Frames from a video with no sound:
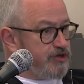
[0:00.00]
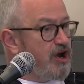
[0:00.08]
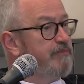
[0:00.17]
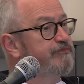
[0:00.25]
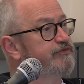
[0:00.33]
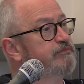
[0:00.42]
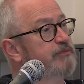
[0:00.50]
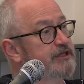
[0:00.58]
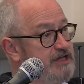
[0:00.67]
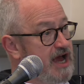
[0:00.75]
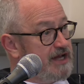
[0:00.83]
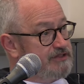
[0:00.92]
come from my
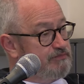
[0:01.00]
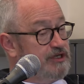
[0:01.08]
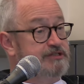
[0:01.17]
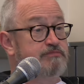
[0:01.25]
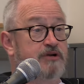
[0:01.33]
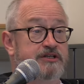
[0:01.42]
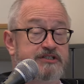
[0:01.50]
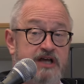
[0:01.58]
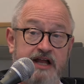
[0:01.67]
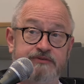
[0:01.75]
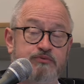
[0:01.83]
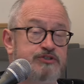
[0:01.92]
dad. My, my
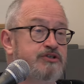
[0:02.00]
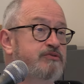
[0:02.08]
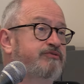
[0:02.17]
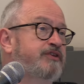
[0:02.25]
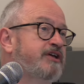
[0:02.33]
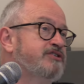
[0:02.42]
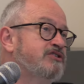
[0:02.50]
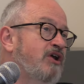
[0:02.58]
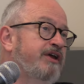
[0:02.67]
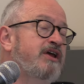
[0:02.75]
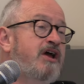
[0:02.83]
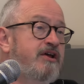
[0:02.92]
dad would do things
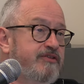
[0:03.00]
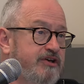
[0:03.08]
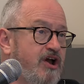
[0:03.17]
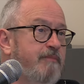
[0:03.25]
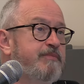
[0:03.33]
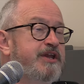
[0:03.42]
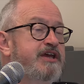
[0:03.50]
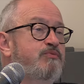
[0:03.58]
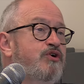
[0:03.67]
like the company he